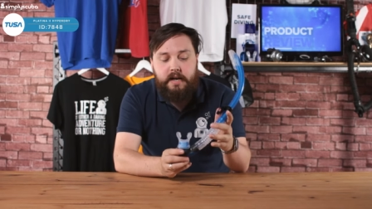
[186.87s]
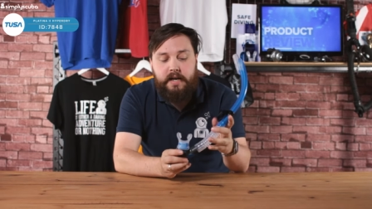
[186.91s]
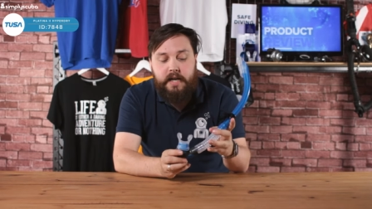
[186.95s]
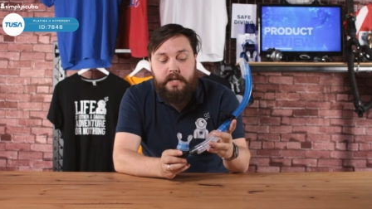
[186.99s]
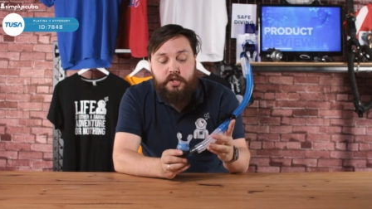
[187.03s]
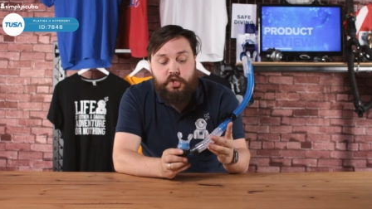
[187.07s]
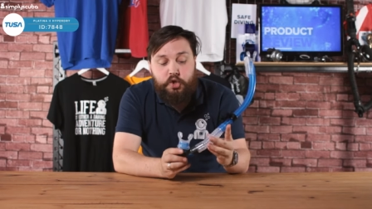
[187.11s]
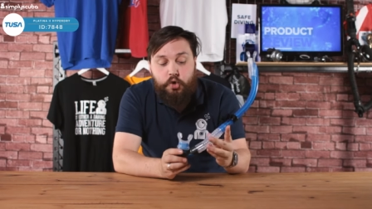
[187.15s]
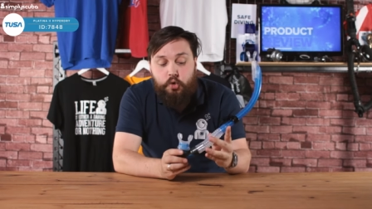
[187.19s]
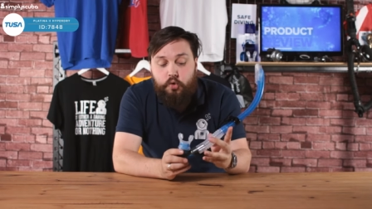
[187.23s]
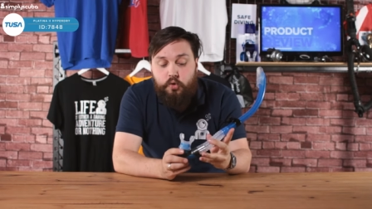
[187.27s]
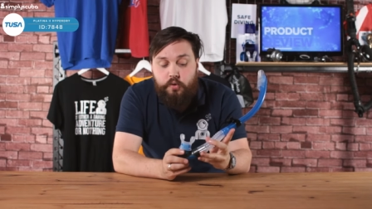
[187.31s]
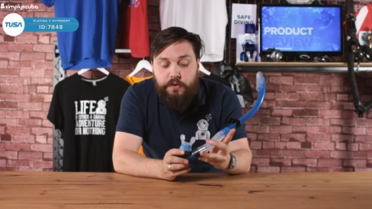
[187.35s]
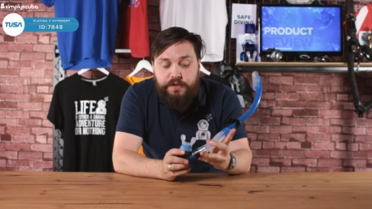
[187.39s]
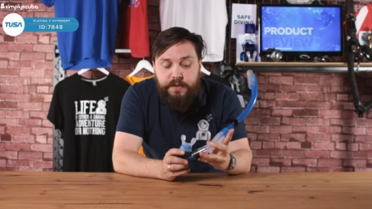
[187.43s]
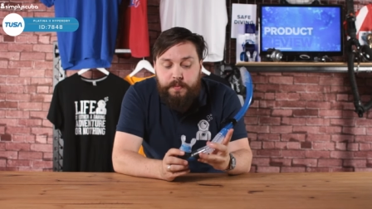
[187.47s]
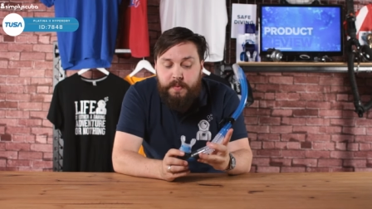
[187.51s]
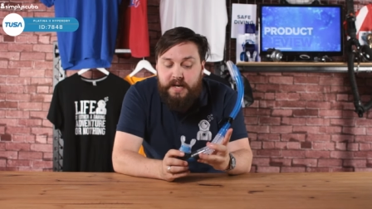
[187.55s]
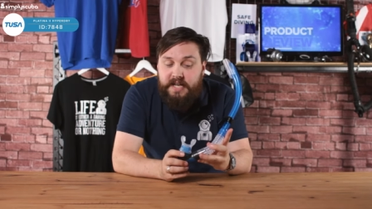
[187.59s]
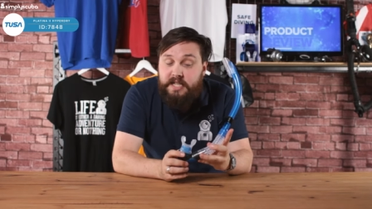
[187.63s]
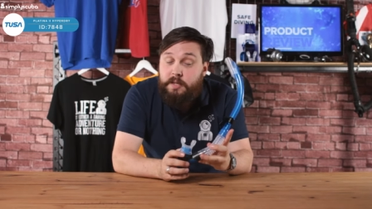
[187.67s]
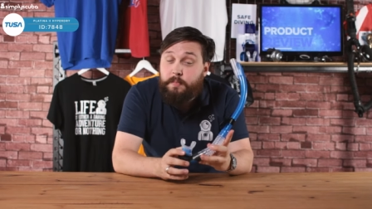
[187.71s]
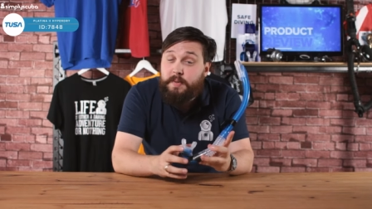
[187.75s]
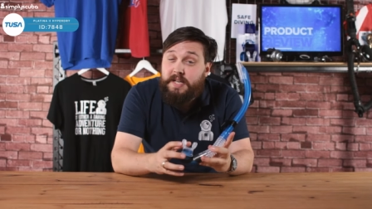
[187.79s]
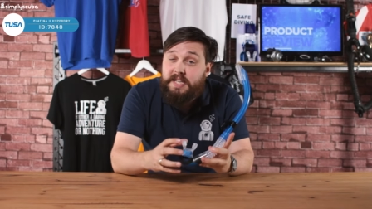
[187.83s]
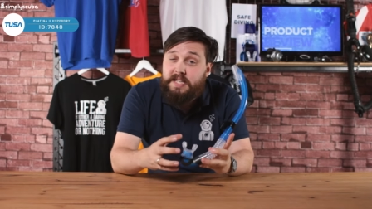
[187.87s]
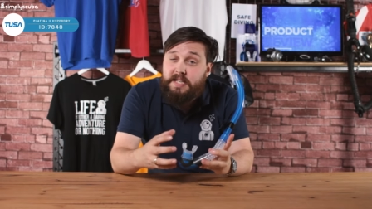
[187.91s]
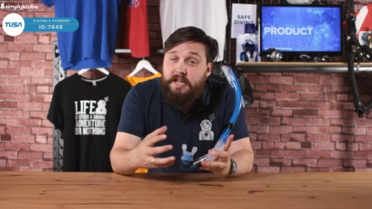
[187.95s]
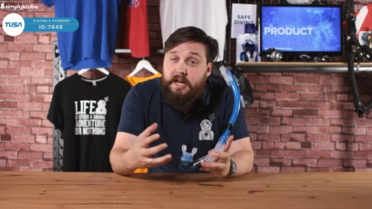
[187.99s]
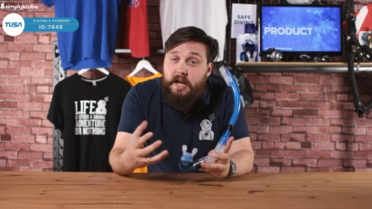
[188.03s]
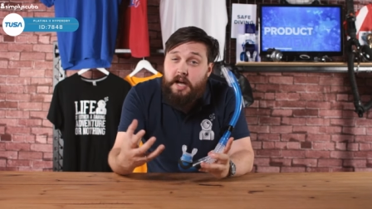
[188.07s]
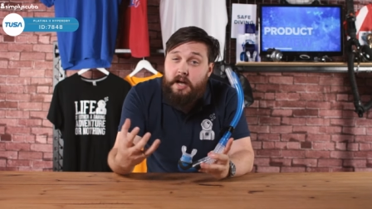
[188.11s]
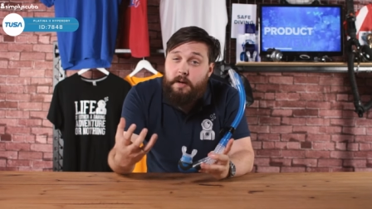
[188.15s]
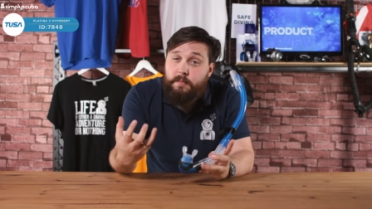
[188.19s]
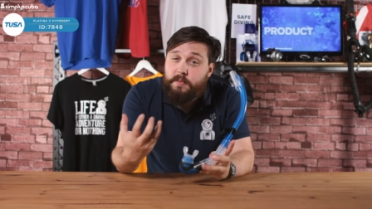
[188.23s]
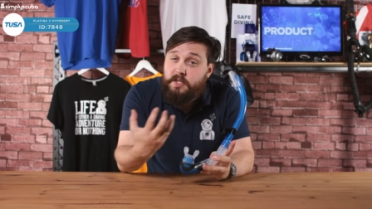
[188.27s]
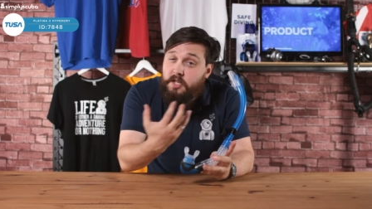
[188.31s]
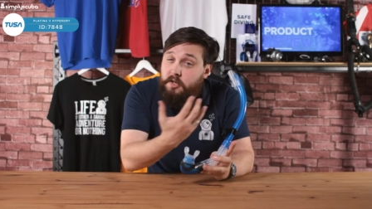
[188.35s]
Now snorkels are made to be
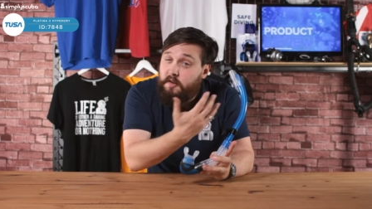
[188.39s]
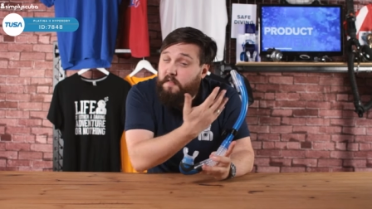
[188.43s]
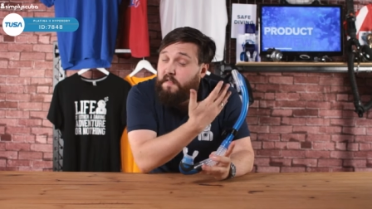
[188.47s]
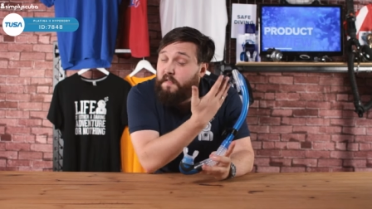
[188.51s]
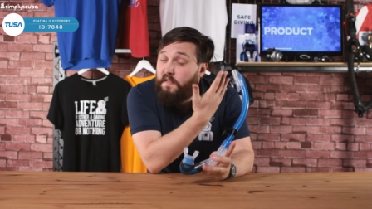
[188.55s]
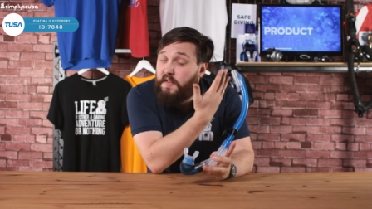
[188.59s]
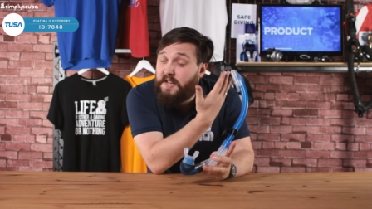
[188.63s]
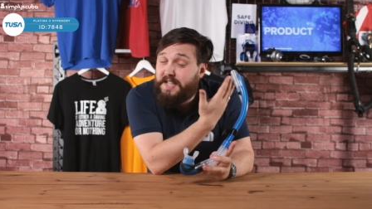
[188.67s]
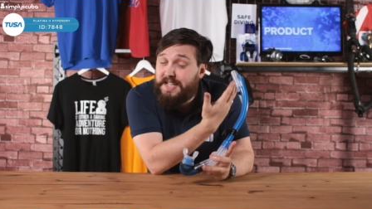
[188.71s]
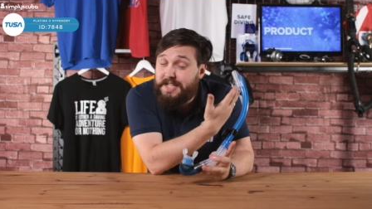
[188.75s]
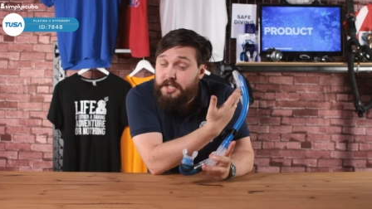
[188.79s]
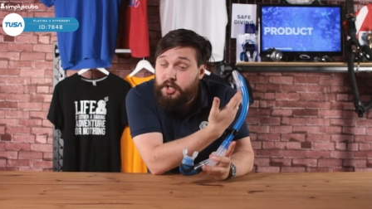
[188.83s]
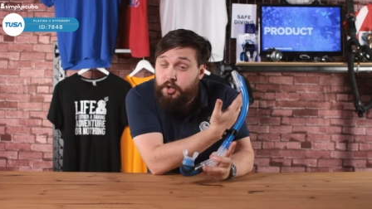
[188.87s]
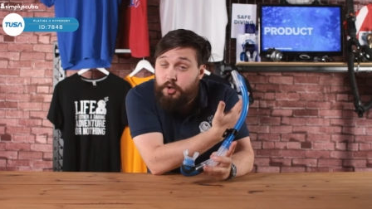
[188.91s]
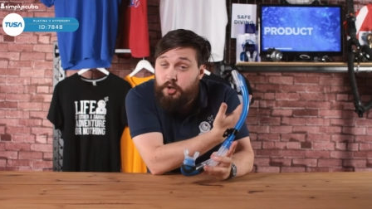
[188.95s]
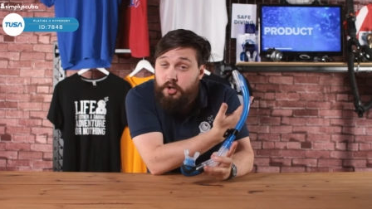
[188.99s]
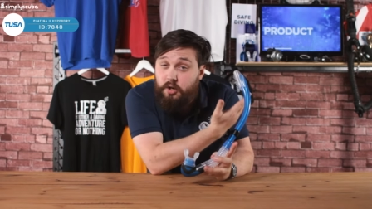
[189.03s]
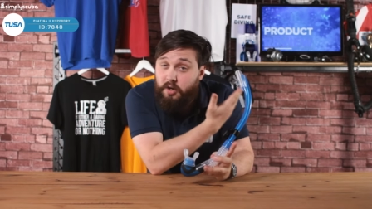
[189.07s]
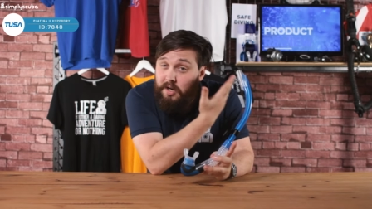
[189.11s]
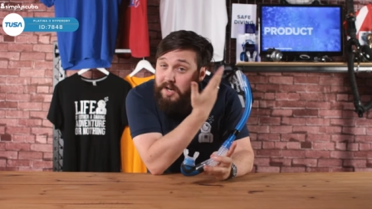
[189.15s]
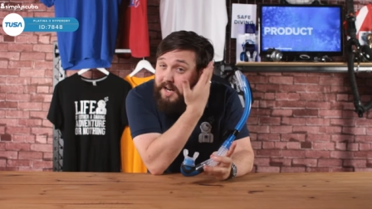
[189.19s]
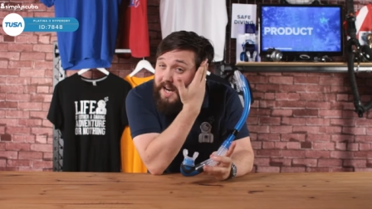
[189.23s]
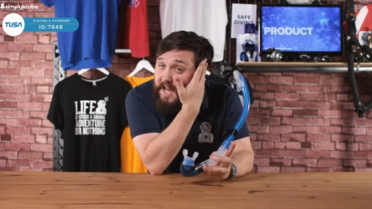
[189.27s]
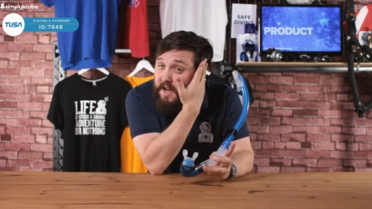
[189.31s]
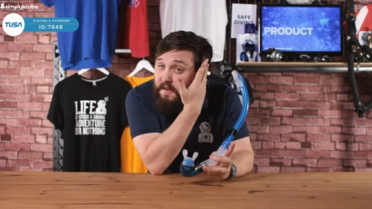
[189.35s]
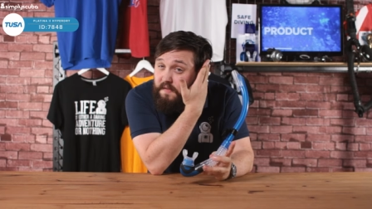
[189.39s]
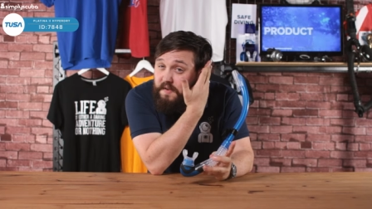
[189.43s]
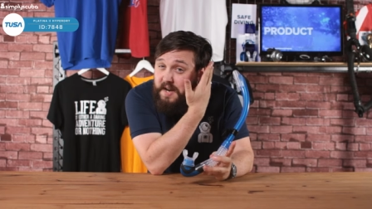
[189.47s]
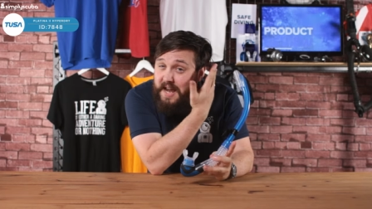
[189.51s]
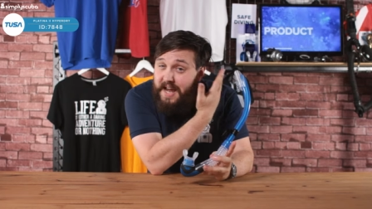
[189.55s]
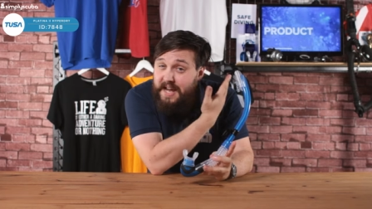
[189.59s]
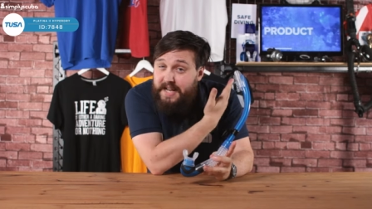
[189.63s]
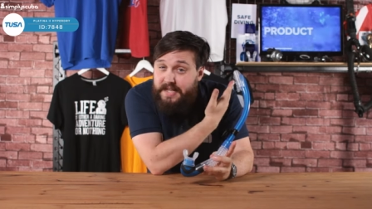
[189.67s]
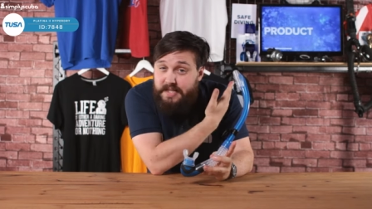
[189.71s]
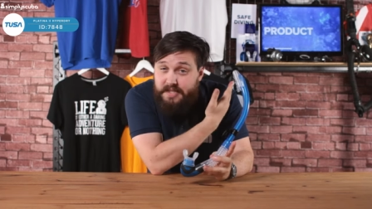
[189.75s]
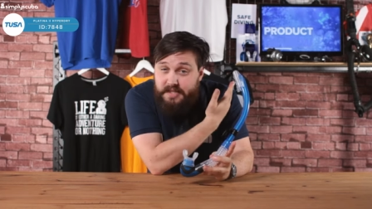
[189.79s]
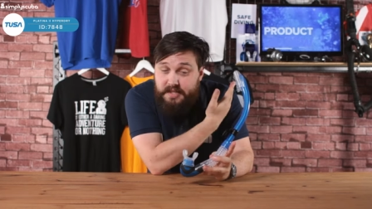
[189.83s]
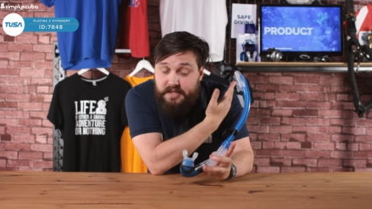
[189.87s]
um, sort of fitted to your left
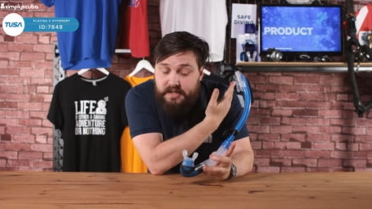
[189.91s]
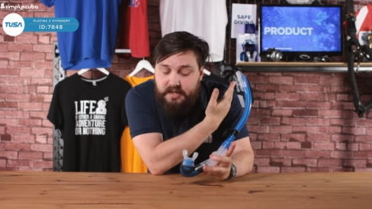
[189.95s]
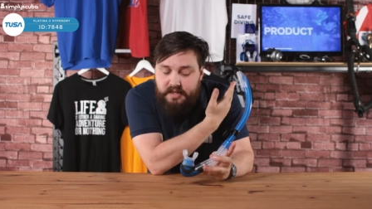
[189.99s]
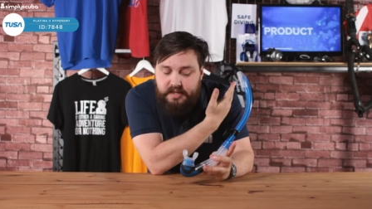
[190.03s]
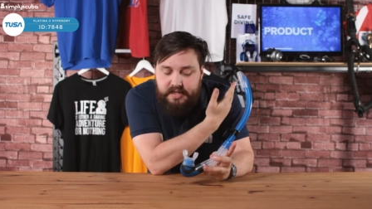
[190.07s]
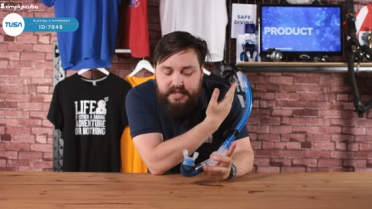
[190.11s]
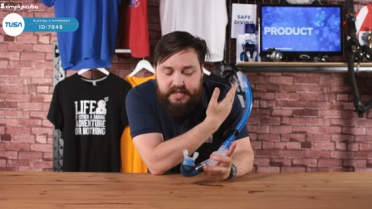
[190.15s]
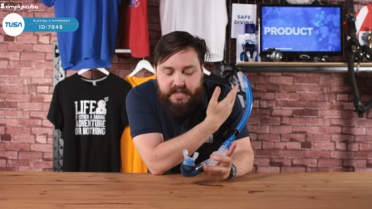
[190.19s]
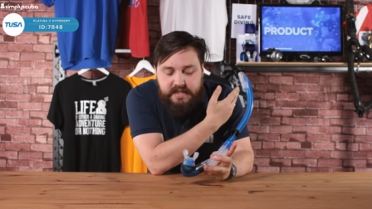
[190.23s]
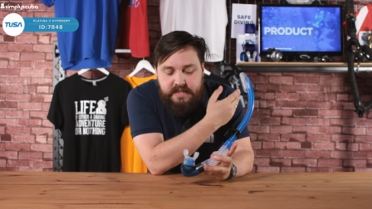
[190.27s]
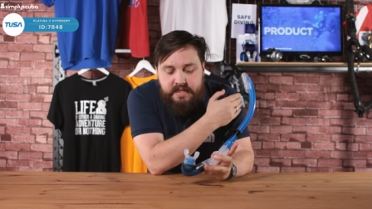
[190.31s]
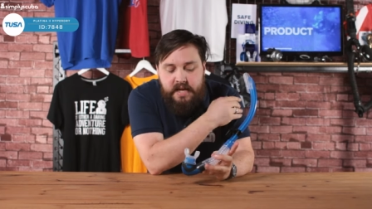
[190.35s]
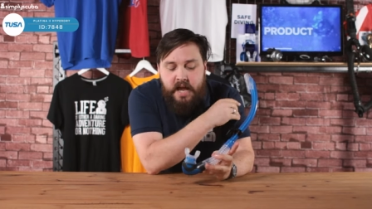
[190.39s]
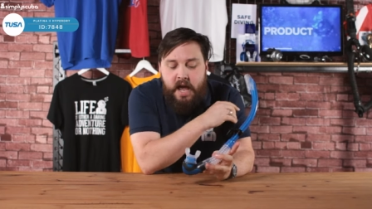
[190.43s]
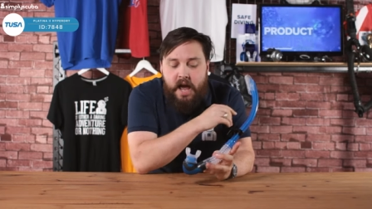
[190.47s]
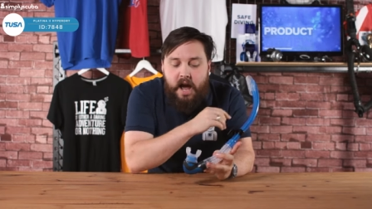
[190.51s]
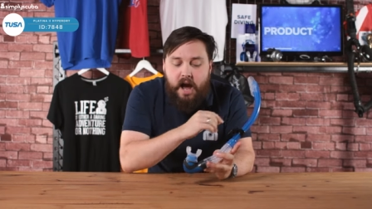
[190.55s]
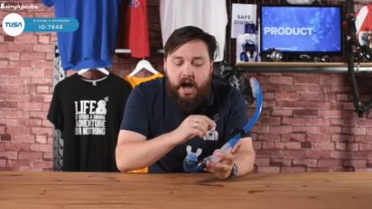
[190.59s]
hand side,